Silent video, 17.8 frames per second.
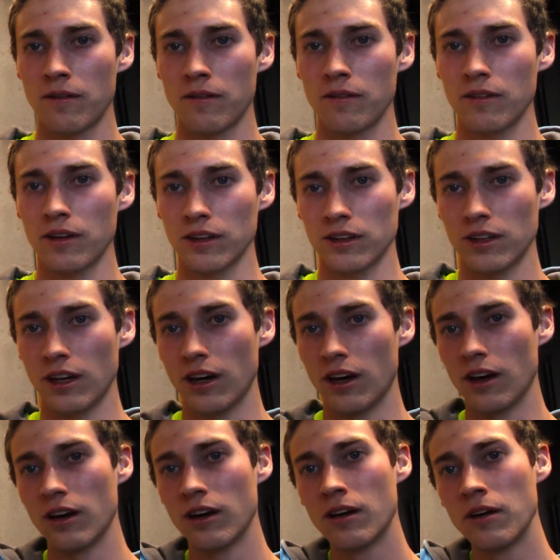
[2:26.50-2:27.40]
Like
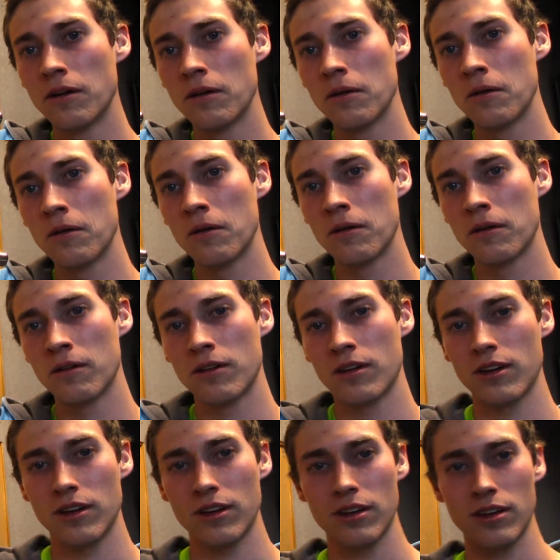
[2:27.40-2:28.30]
that.
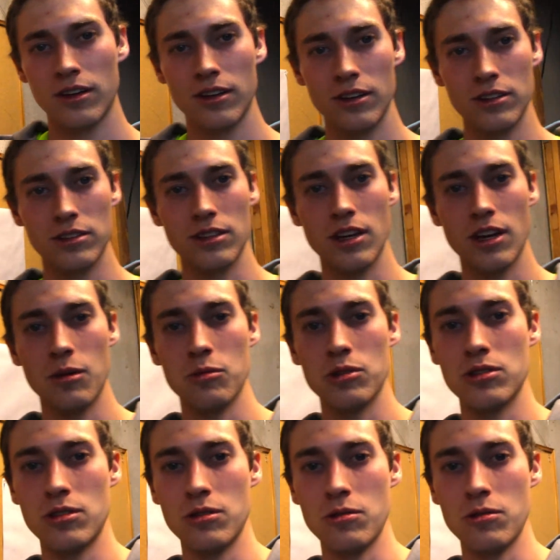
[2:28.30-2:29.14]
This camera's too